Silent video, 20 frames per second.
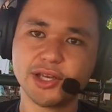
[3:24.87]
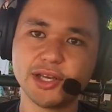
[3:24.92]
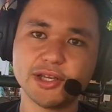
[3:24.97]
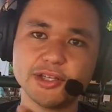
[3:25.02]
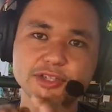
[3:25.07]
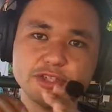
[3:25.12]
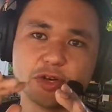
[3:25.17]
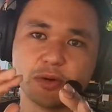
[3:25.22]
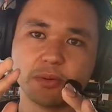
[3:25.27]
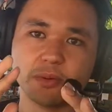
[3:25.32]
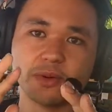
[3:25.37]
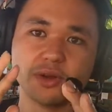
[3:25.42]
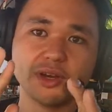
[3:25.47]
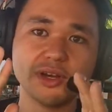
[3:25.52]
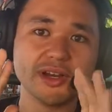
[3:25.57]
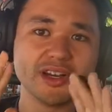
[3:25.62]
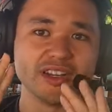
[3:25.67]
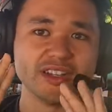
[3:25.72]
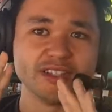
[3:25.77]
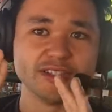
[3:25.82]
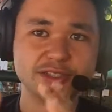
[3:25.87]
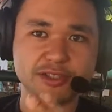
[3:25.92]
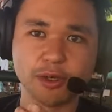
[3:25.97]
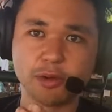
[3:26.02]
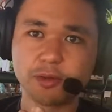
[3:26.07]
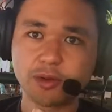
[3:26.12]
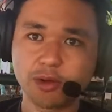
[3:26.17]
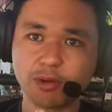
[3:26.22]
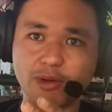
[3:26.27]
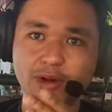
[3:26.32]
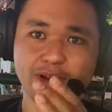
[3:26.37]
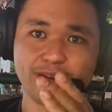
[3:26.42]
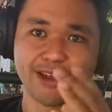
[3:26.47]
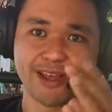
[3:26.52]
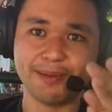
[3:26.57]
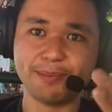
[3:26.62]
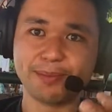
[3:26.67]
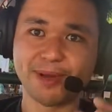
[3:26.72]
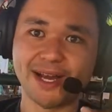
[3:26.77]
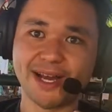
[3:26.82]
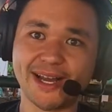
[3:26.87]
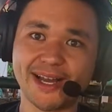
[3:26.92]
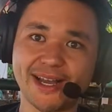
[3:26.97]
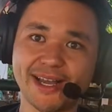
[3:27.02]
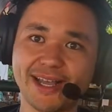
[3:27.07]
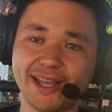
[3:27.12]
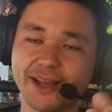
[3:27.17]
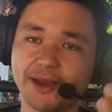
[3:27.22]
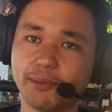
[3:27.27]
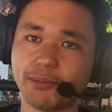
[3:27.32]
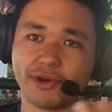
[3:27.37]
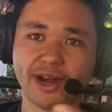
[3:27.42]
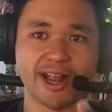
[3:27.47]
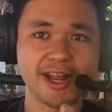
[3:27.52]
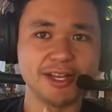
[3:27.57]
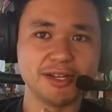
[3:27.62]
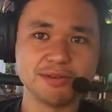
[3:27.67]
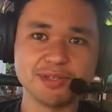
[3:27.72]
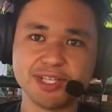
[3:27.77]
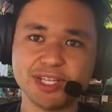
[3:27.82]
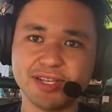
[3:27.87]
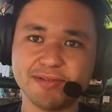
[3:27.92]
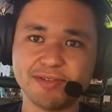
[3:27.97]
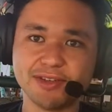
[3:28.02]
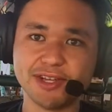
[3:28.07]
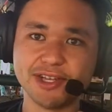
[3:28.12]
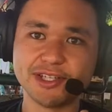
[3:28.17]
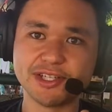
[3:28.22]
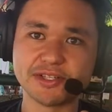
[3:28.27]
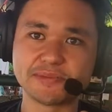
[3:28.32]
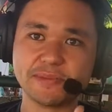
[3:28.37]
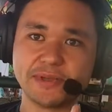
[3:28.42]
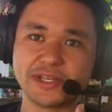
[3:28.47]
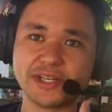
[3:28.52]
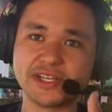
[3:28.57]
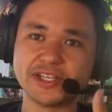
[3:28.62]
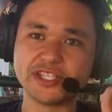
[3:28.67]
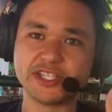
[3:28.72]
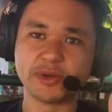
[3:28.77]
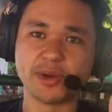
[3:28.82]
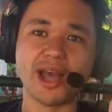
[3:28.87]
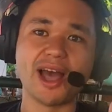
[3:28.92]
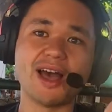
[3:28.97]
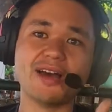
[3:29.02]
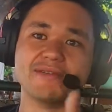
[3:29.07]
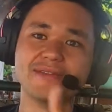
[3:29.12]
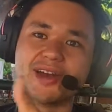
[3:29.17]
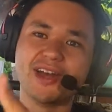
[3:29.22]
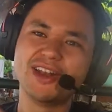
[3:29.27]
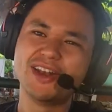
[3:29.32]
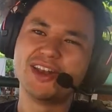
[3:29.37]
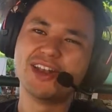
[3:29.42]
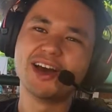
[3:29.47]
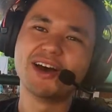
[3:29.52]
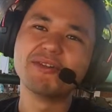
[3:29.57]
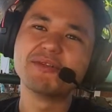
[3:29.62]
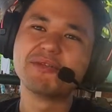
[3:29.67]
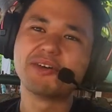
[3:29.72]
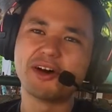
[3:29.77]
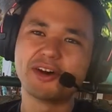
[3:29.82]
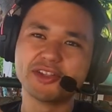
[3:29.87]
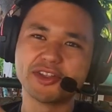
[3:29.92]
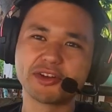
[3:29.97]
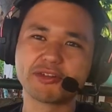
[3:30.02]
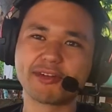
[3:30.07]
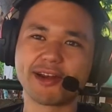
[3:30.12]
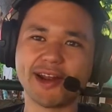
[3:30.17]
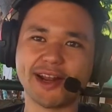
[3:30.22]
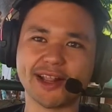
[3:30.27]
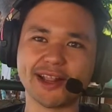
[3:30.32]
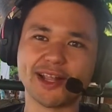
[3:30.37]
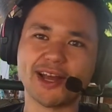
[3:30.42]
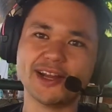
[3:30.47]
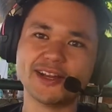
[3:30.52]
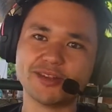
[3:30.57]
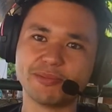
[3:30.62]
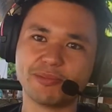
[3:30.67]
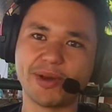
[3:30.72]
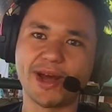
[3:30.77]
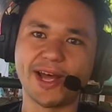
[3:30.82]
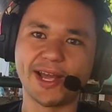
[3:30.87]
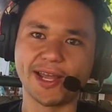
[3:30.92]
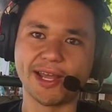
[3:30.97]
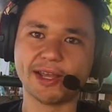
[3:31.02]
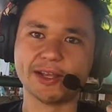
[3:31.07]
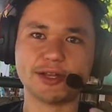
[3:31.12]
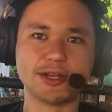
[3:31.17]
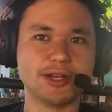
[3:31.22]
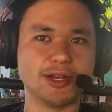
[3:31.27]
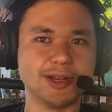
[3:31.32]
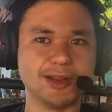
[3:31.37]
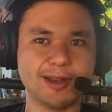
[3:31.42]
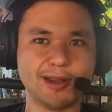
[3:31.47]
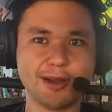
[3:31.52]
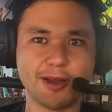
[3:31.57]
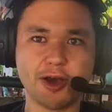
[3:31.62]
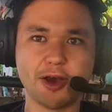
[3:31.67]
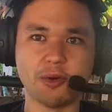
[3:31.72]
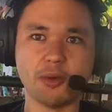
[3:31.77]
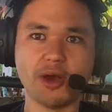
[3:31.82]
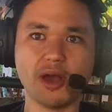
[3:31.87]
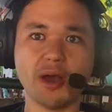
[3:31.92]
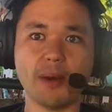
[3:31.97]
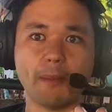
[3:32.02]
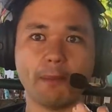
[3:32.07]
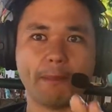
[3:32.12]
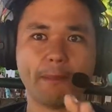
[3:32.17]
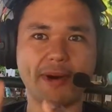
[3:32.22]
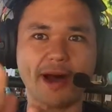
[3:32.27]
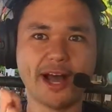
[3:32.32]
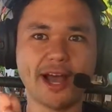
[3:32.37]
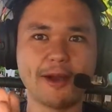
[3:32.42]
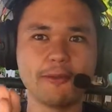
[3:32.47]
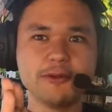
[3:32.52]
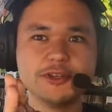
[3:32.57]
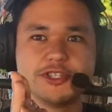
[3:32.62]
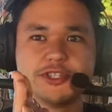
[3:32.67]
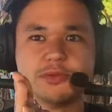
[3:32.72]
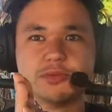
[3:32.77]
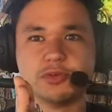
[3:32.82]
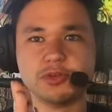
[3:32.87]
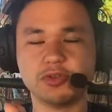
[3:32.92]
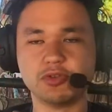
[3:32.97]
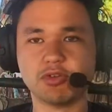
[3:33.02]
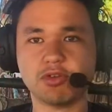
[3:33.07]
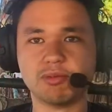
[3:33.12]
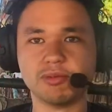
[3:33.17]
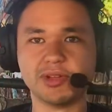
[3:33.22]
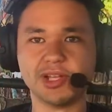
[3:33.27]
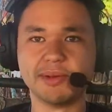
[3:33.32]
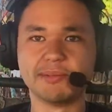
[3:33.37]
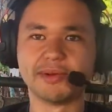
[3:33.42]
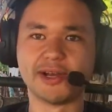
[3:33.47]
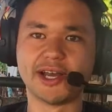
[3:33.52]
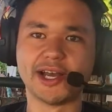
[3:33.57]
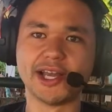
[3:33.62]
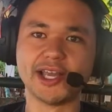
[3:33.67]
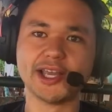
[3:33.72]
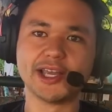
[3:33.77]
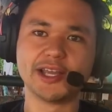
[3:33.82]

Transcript: Don't go out and buy a brand new TV just because you have enough on the credit line to buy it. No, buy what you would normally buy.